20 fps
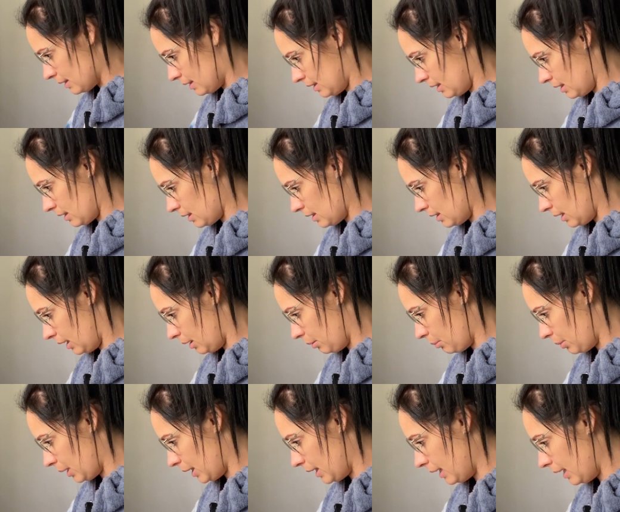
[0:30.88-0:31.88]
this thing,
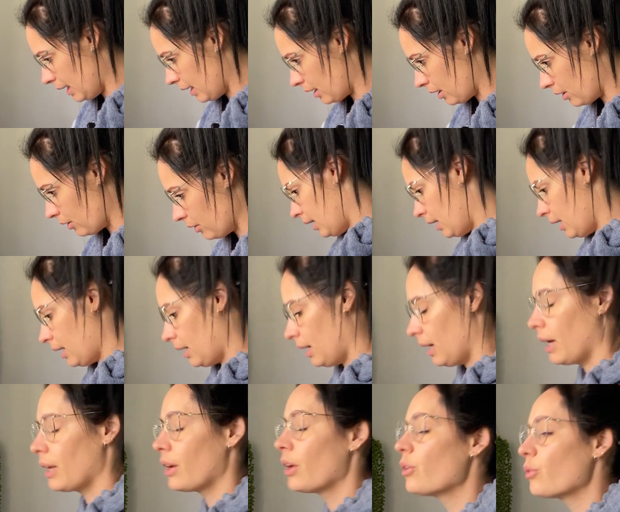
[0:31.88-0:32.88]
but now I
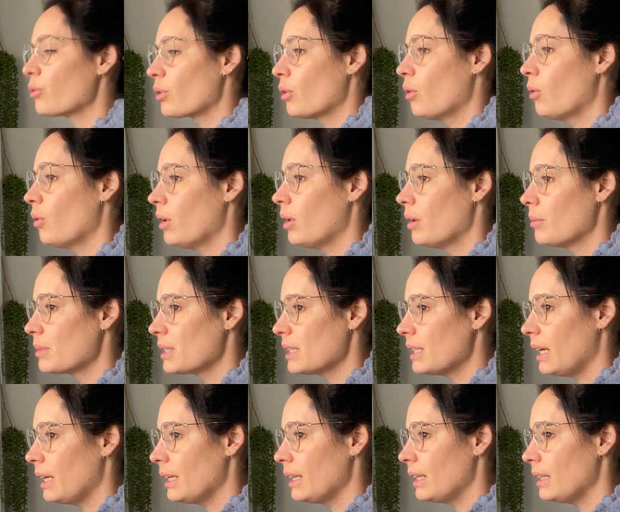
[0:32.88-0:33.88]
don't recall him
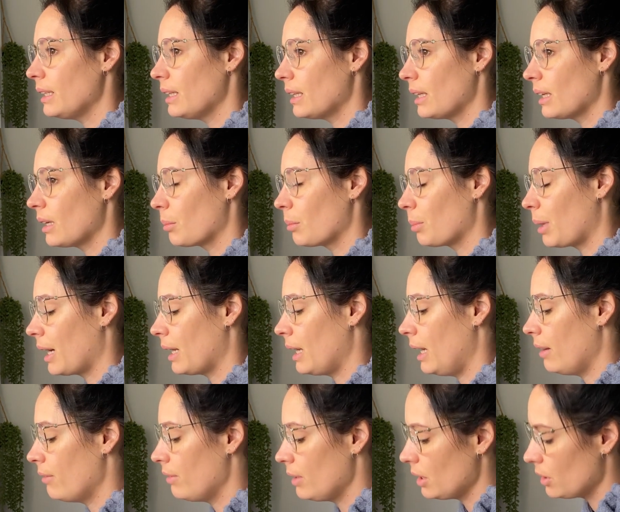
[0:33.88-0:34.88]
saying anything about
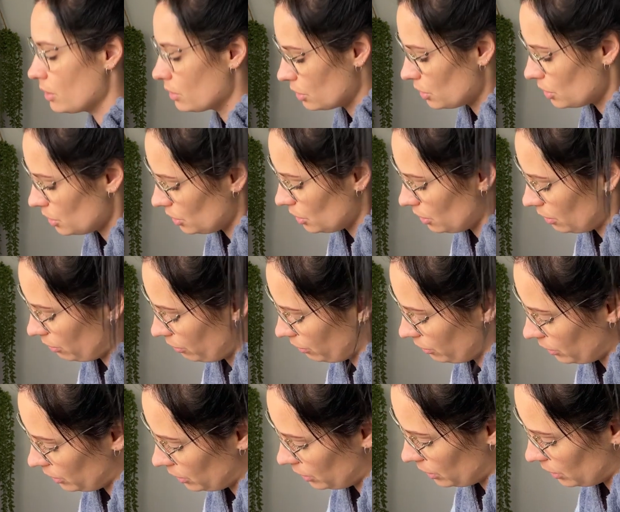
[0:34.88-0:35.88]
having to
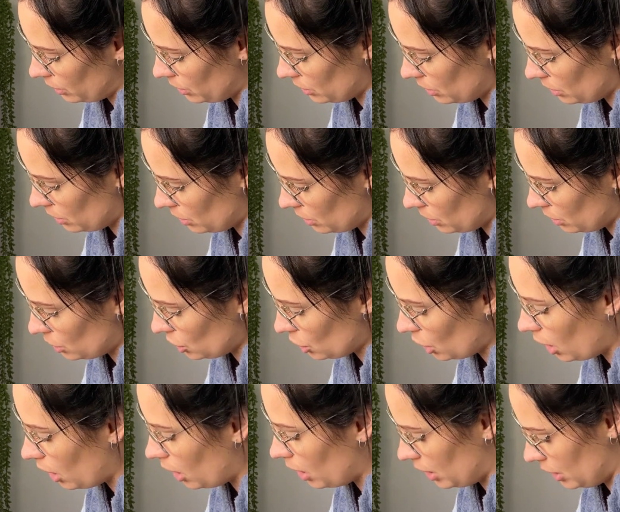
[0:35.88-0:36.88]
first
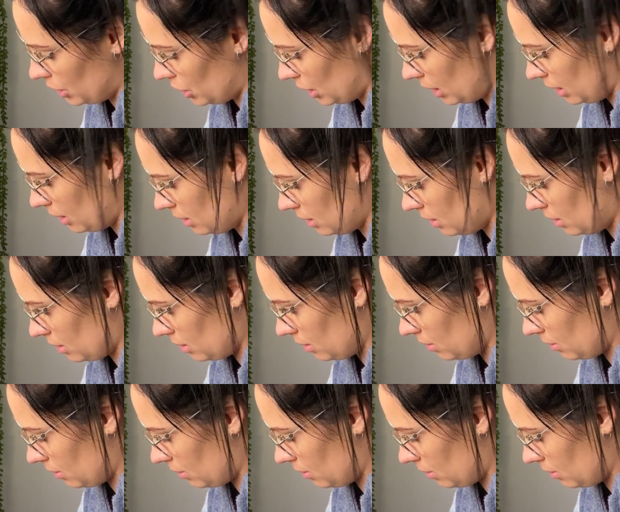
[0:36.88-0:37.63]
charge it.